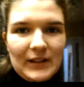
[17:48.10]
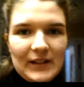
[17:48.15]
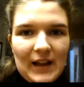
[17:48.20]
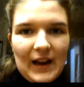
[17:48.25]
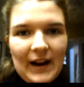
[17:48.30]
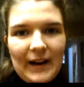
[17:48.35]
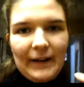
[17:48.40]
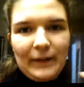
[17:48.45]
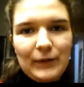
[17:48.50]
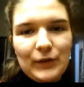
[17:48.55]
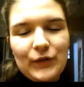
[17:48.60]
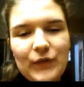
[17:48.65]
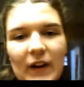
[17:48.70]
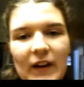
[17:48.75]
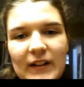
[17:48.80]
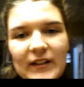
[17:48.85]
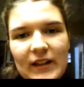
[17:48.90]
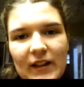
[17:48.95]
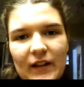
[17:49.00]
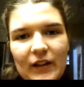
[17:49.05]
was that I was
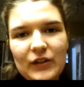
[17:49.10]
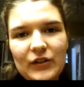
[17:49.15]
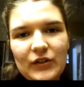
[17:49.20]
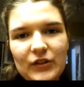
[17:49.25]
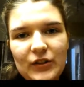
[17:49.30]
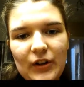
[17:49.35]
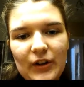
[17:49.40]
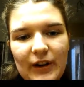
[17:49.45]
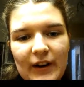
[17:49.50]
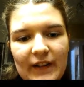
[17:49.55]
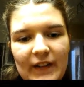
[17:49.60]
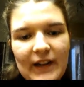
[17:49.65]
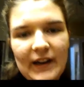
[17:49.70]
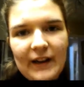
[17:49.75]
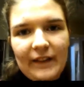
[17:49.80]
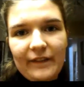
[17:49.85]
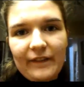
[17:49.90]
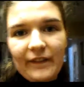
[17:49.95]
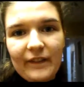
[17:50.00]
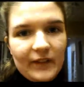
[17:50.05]
fixing the skirt and then
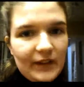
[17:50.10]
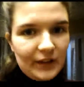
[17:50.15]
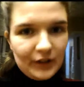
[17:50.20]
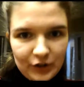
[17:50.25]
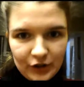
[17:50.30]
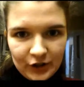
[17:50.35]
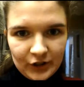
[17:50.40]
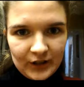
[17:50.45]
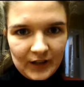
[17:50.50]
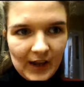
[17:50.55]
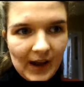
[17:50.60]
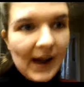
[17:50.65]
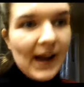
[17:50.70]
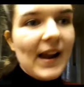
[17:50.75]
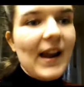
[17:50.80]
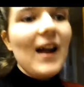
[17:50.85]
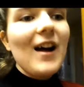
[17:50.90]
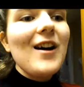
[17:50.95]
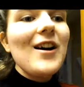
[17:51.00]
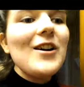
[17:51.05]
I finished that.
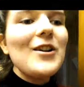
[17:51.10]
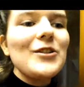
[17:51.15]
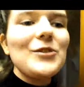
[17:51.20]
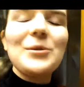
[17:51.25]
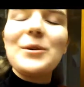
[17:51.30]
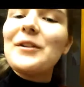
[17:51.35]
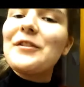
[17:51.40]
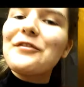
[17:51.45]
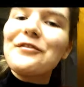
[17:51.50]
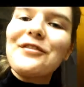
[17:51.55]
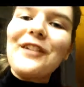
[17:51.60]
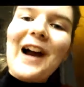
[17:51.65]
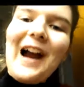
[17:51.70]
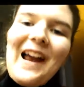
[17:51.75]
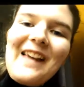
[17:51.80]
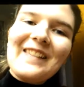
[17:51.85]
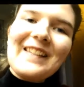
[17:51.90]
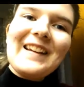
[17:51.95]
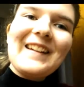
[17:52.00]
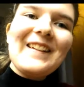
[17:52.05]
So I
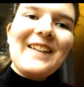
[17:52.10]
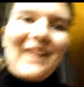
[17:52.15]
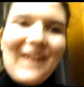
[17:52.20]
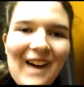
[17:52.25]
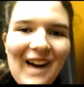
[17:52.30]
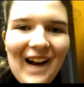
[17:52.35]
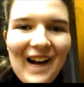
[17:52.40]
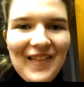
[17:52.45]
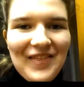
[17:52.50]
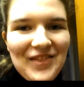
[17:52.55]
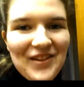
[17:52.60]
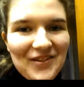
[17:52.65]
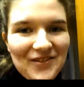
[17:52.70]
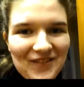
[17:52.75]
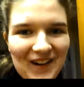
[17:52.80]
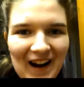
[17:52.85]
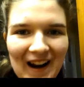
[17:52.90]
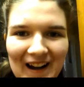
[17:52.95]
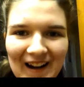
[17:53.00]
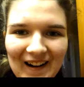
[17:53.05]
finally got the
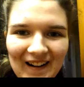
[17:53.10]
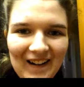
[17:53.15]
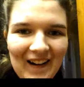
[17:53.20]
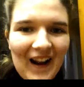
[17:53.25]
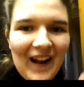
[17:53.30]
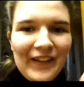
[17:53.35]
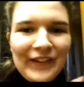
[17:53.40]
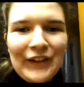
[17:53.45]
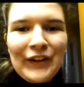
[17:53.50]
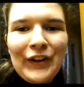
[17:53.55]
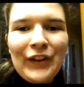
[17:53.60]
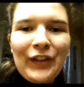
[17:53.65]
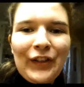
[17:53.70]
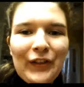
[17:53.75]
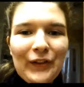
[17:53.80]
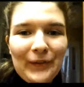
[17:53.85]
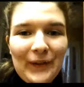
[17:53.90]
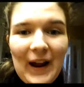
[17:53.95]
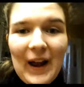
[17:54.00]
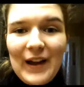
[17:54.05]
right color
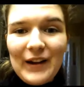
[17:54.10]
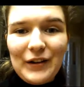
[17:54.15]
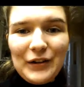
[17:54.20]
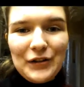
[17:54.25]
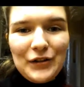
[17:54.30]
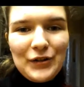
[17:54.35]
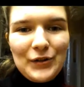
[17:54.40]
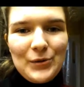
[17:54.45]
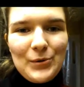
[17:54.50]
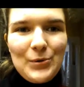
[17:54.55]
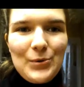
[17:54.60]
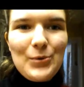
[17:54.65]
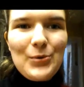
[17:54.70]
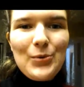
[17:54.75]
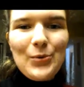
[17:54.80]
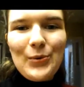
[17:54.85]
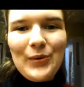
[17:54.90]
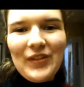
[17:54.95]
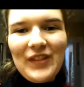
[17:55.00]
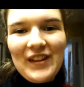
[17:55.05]
thread to
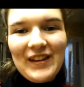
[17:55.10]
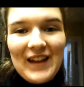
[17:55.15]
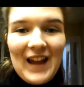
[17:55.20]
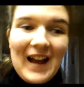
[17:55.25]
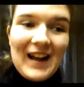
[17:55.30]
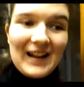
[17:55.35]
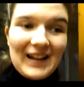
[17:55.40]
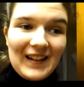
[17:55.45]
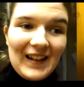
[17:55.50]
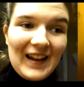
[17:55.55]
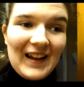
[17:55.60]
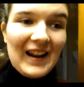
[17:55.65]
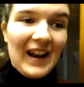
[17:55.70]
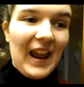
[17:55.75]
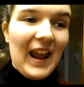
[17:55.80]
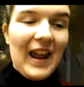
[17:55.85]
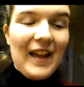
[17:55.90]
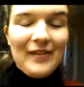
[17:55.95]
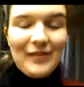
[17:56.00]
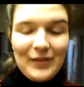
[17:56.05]
do the neckline
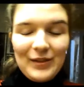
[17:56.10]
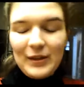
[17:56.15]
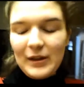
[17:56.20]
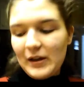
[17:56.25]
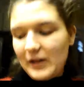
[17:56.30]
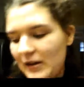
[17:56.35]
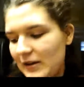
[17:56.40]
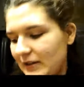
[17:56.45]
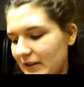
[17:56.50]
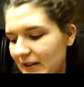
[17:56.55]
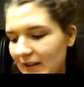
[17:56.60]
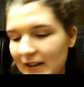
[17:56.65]
and the